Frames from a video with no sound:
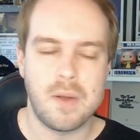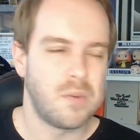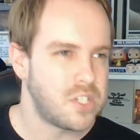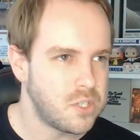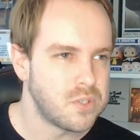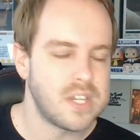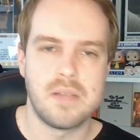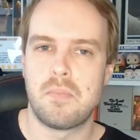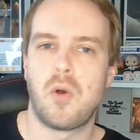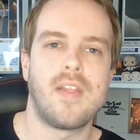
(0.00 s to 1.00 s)
I would still say The
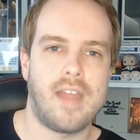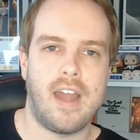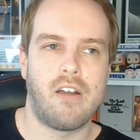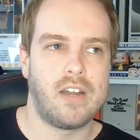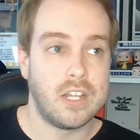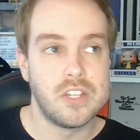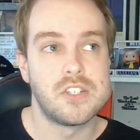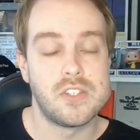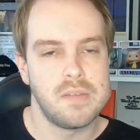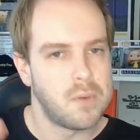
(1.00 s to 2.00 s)
Boy and the Heron
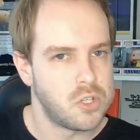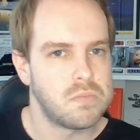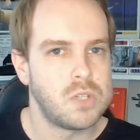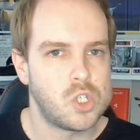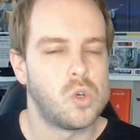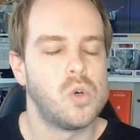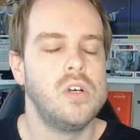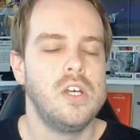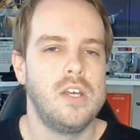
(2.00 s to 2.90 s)
is the most mature